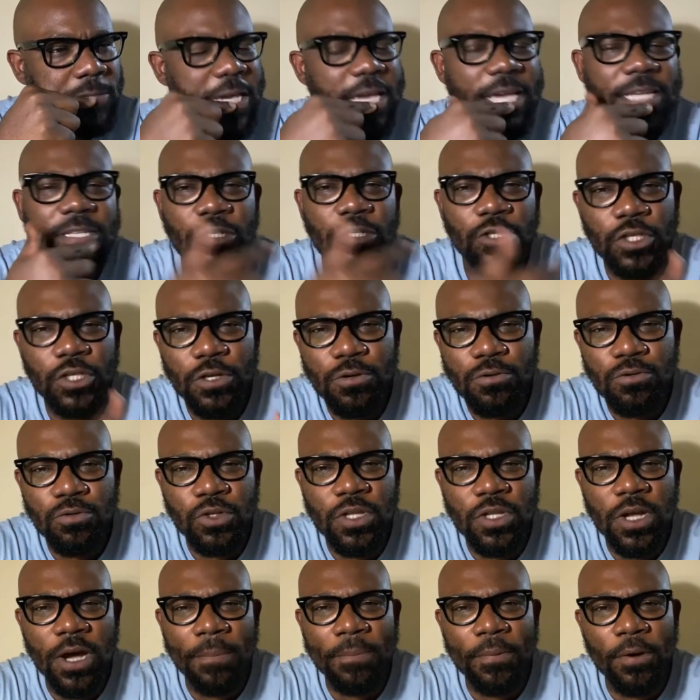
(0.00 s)
He has
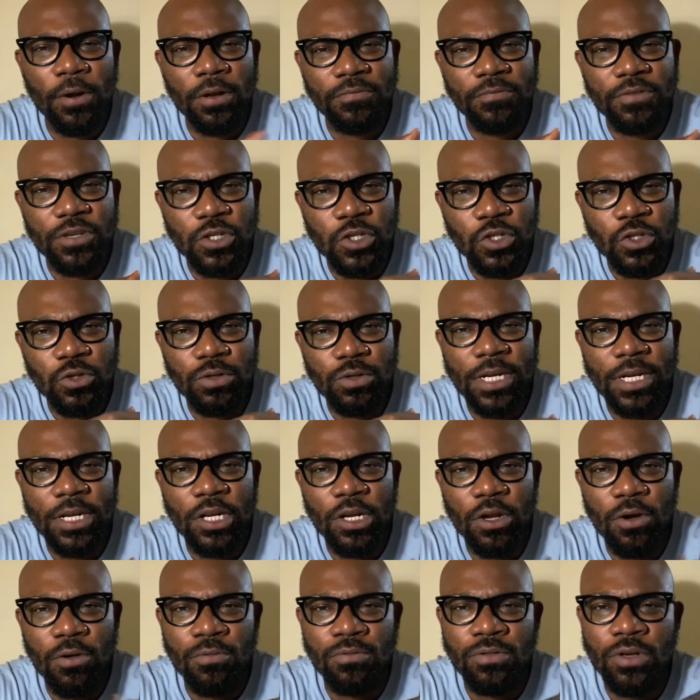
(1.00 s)
used up all of your
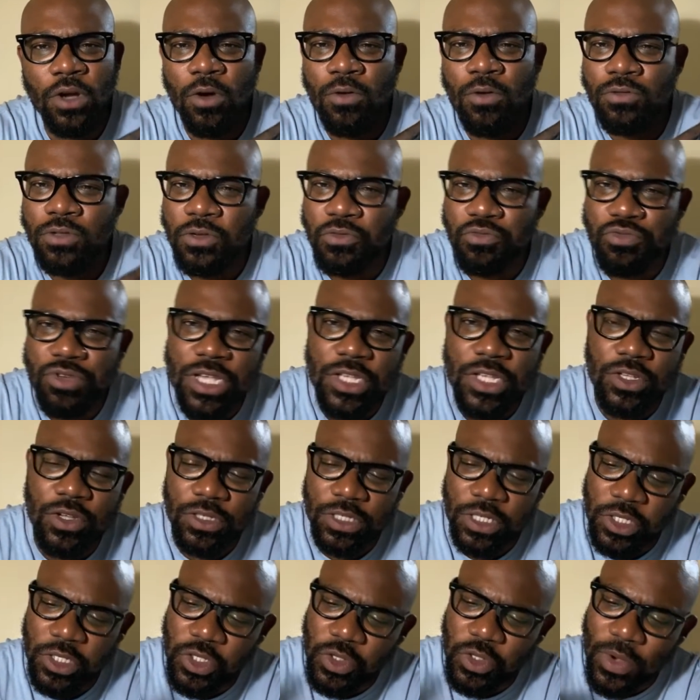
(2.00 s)
student loan, all the
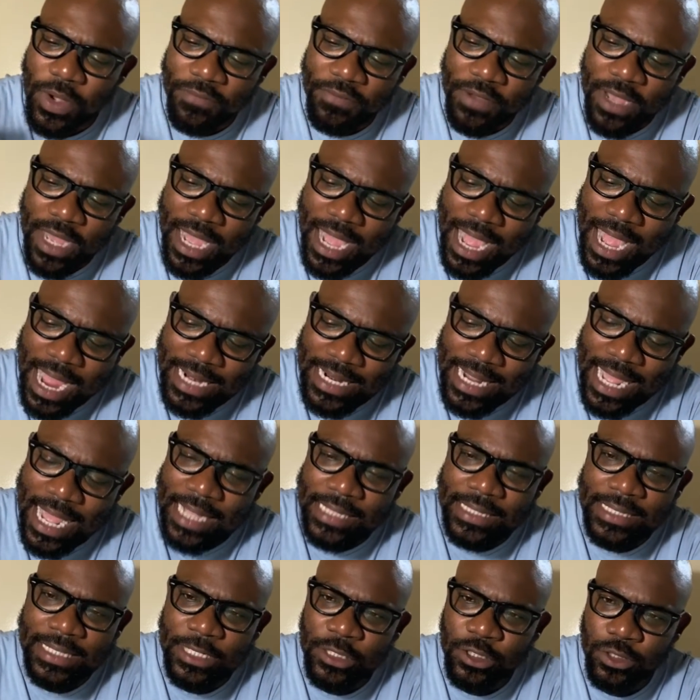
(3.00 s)
resources you ever had
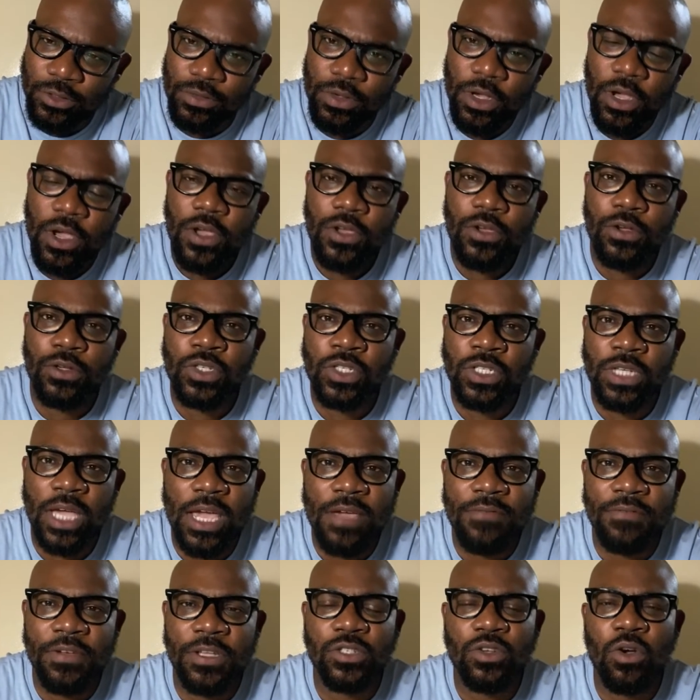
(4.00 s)
access to, your
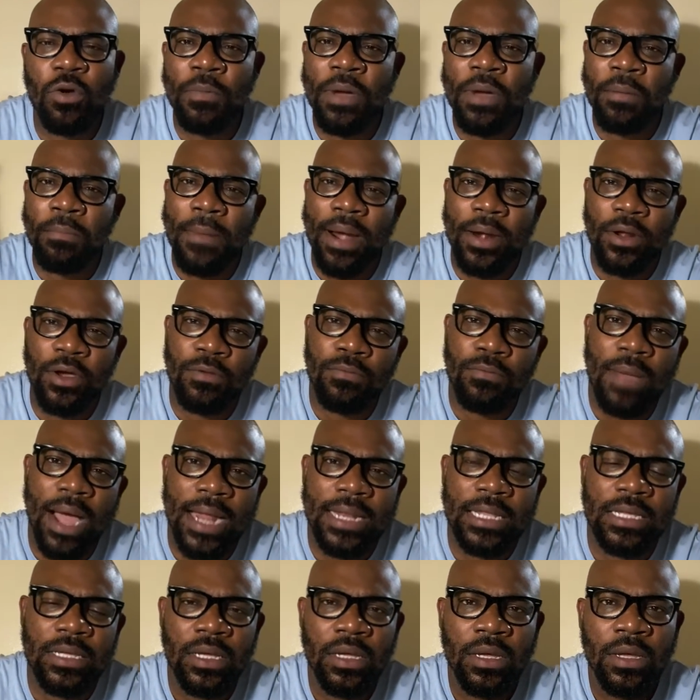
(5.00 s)
savings.
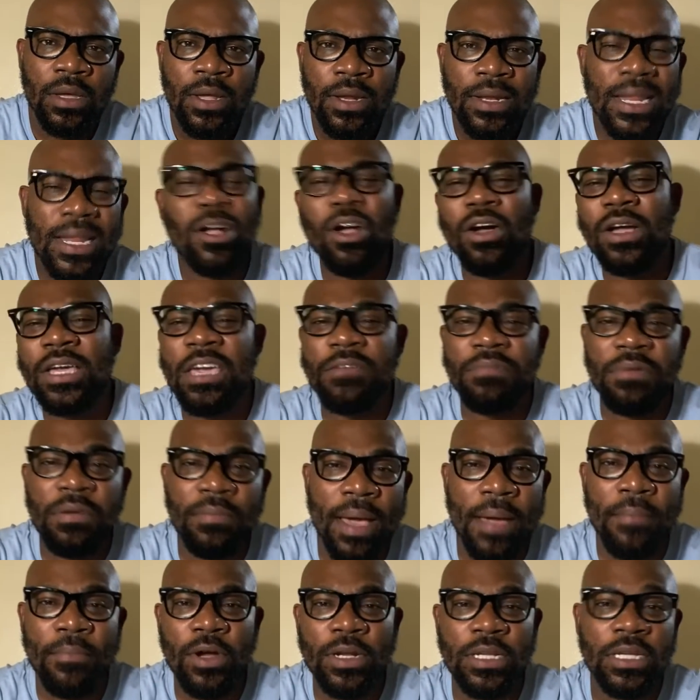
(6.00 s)
Lekon, give me my
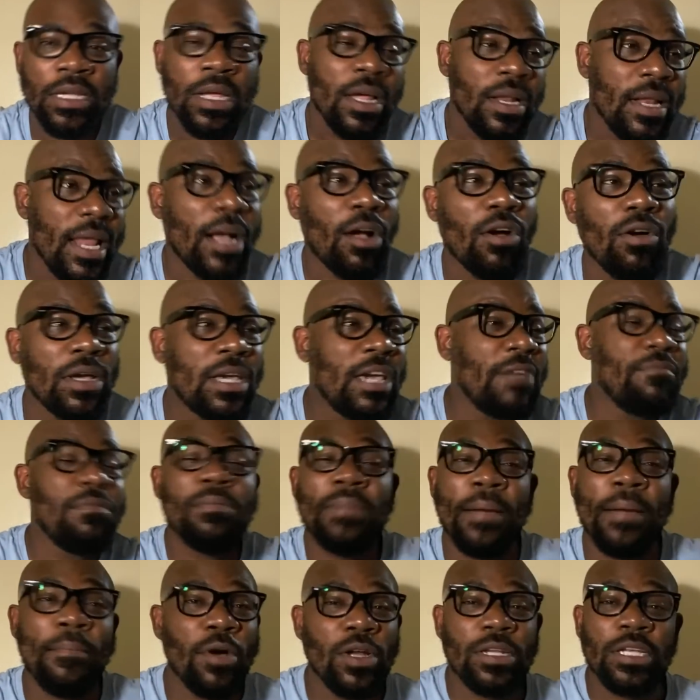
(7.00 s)
money. Lekon, give me
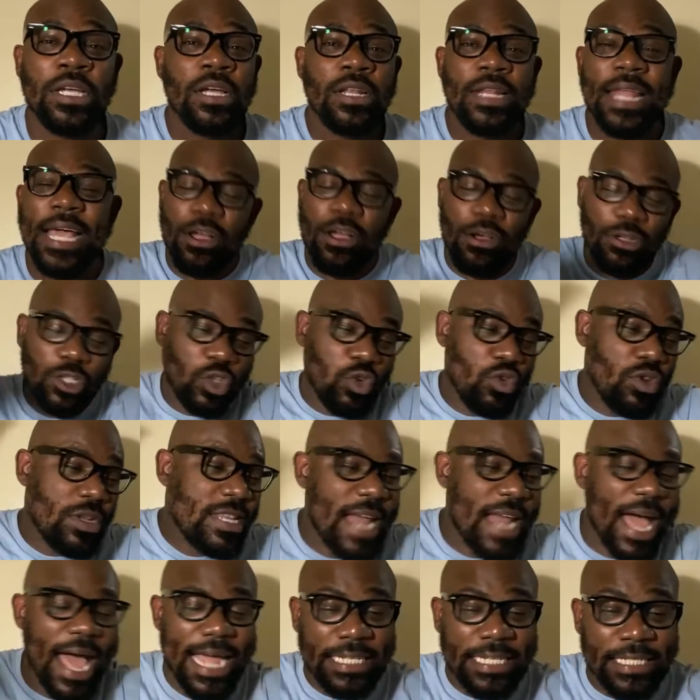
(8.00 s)
my money. Lekon,
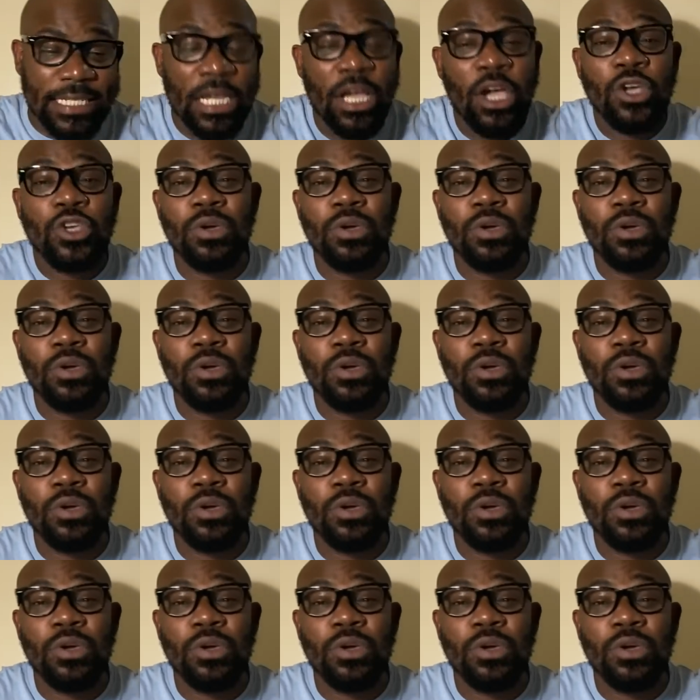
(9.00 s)
tonight, you